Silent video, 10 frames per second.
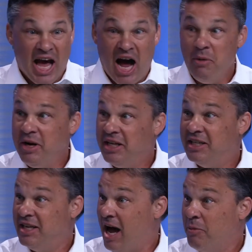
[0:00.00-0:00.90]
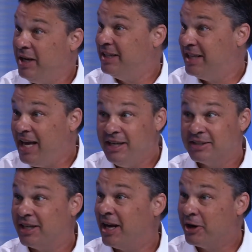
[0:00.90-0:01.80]
how many days
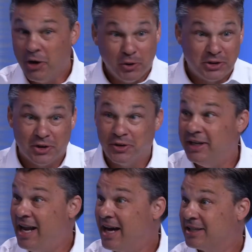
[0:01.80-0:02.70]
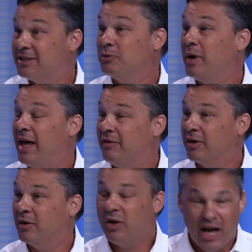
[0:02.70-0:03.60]
can I go till the next
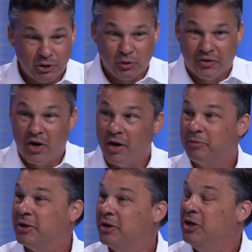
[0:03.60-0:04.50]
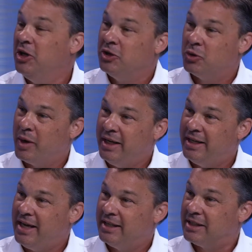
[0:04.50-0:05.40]
whatever? And gosh, we've gone up to 20 days.